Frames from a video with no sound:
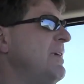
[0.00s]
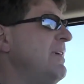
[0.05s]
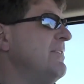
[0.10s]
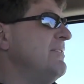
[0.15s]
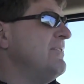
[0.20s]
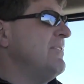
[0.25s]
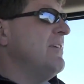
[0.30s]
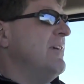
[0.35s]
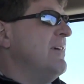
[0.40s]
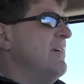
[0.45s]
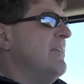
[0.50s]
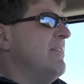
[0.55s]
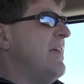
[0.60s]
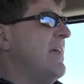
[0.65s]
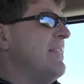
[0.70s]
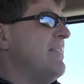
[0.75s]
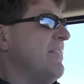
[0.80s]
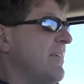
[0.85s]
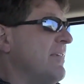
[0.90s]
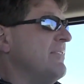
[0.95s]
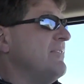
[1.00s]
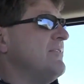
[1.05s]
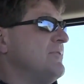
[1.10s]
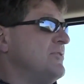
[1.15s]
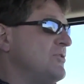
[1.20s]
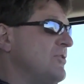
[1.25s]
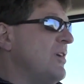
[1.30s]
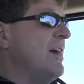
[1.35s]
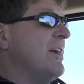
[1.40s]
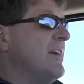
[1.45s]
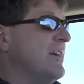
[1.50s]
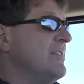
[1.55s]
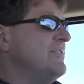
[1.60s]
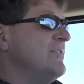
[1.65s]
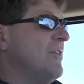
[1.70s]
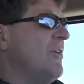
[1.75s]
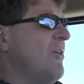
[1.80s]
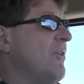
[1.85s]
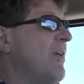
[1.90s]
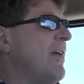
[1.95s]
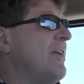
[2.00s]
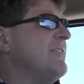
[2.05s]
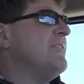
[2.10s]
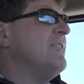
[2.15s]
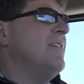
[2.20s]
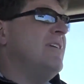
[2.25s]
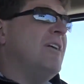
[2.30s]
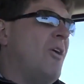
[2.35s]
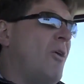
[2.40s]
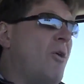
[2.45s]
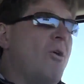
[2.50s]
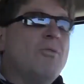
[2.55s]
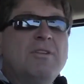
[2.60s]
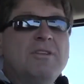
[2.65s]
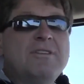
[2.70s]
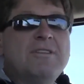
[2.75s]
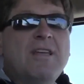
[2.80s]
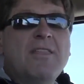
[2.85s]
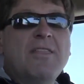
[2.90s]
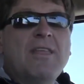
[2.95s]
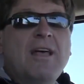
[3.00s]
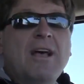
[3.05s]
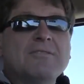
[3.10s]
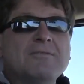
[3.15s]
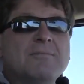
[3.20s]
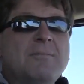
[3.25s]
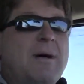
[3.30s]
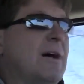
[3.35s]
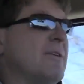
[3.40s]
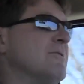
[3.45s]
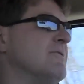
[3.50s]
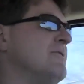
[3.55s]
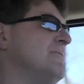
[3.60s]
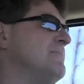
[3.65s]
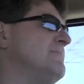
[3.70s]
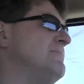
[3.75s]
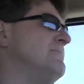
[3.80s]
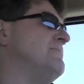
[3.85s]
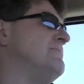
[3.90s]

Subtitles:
means that this truck can tow less, only 10,000 pounds.